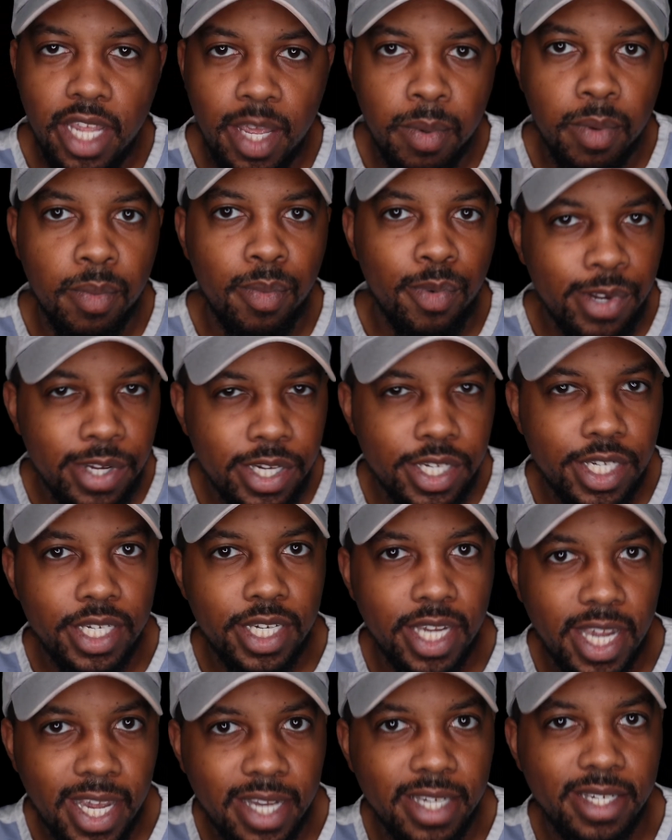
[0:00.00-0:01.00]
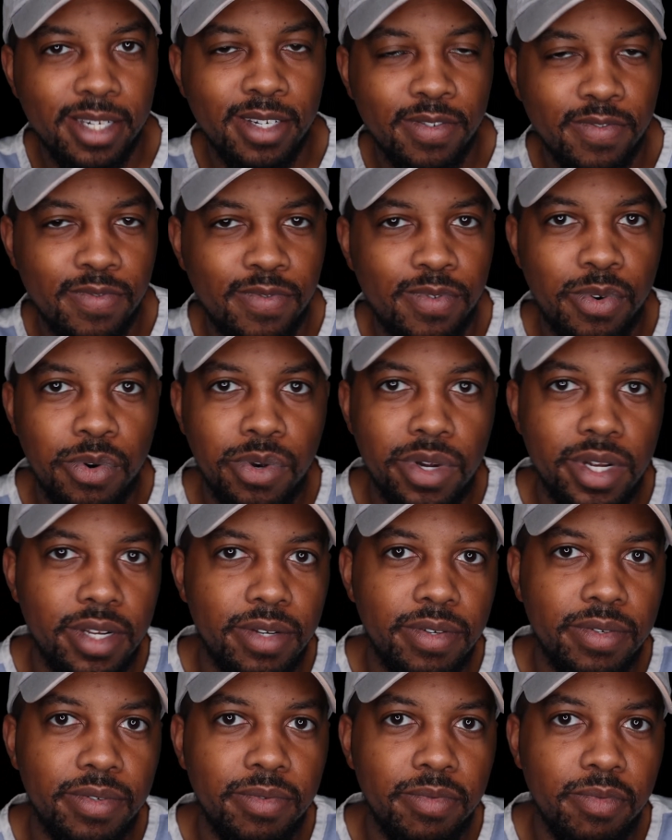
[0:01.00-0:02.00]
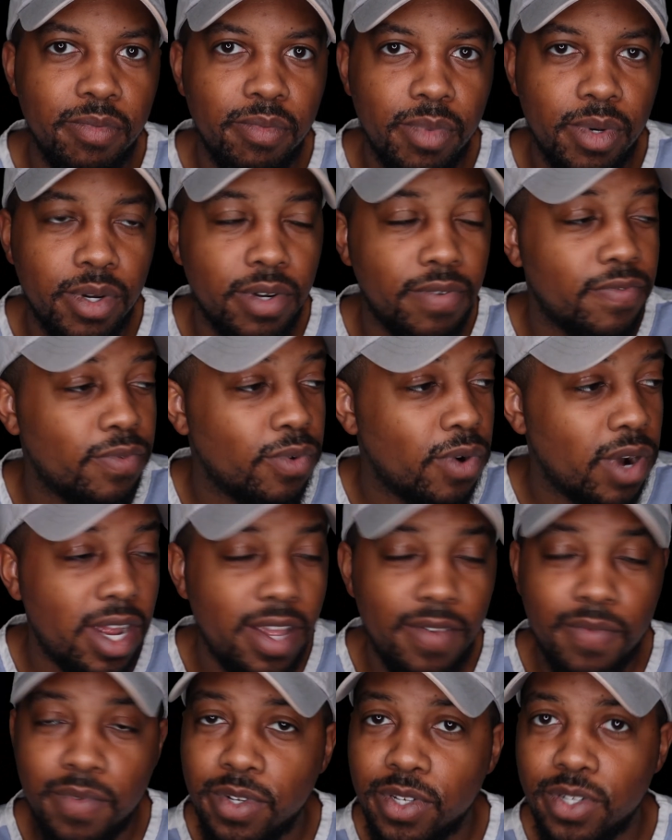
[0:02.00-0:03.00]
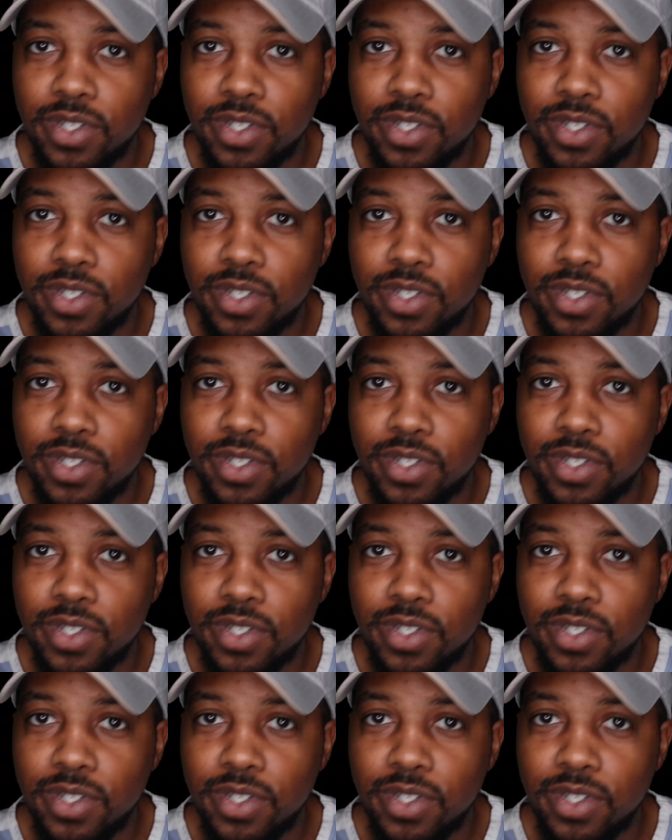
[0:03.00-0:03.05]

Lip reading: deep appreciation for it before I even